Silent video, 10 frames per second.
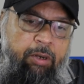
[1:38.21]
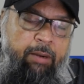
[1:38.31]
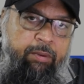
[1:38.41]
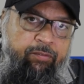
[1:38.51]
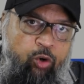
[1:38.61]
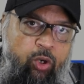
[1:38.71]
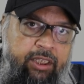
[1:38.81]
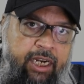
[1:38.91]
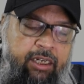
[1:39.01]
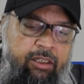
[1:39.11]
But
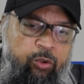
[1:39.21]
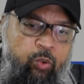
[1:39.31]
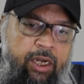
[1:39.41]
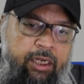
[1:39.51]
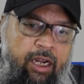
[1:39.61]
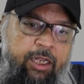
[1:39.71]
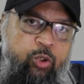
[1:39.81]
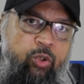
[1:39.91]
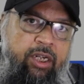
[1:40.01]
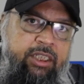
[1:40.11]
before that, you can
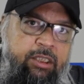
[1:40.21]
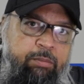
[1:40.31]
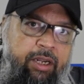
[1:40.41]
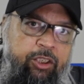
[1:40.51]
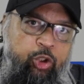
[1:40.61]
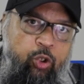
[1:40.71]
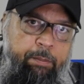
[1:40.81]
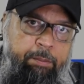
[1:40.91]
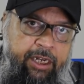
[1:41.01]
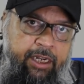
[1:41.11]
also customize
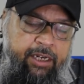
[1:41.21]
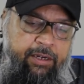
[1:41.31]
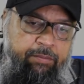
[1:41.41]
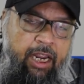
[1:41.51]
your player.